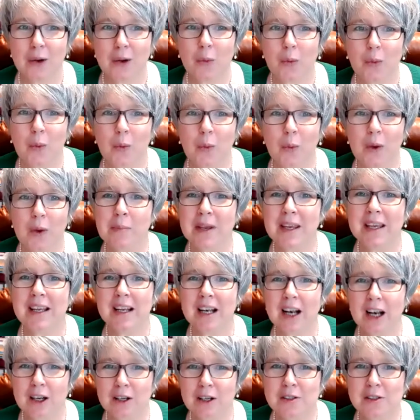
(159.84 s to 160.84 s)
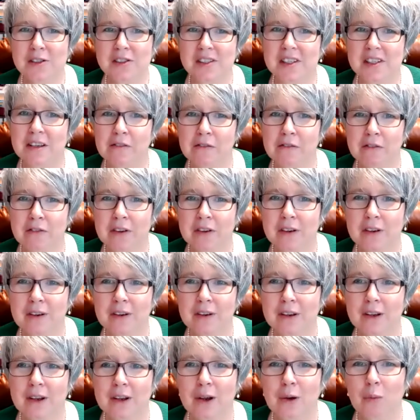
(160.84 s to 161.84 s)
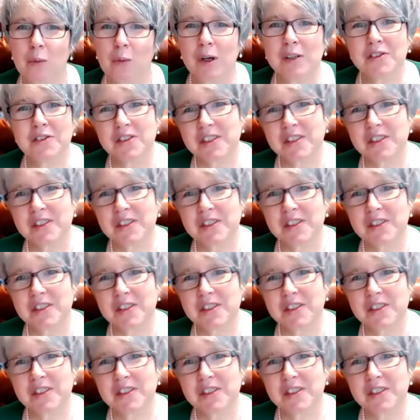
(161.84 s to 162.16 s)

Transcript: We can be inclusive while